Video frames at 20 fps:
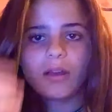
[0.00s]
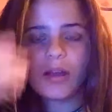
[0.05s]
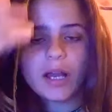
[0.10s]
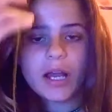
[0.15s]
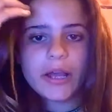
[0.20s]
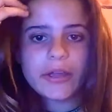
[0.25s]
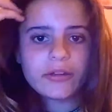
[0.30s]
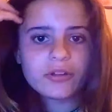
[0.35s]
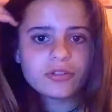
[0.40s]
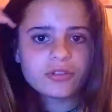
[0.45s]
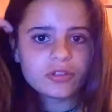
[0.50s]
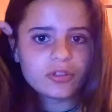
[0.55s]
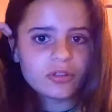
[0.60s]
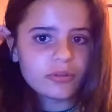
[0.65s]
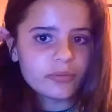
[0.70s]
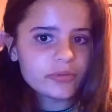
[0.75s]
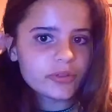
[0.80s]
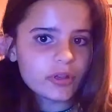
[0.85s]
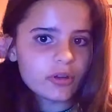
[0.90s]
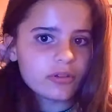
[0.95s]
Hi
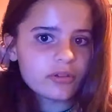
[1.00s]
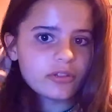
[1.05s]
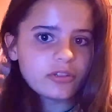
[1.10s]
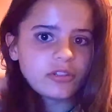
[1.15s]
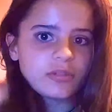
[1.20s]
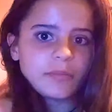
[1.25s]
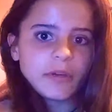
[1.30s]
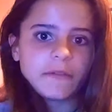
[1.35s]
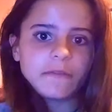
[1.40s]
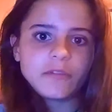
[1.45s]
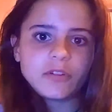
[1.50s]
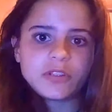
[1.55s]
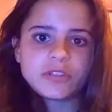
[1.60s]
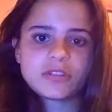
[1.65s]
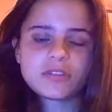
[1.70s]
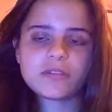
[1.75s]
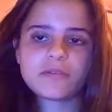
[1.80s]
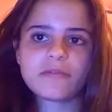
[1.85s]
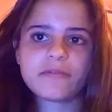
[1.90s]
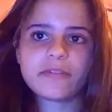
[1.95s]
YouTube, so this is my
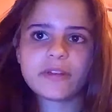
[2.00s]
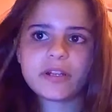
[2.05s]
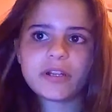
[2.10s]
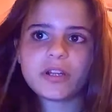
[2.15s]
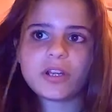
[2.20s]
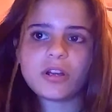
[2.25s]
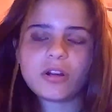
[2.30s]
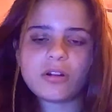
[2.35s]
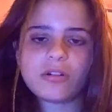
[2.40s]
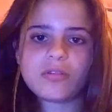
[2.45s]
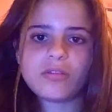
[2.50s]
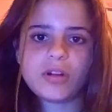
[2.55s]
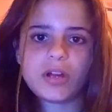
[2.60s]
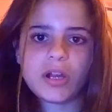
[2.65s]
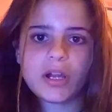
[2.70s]
first video,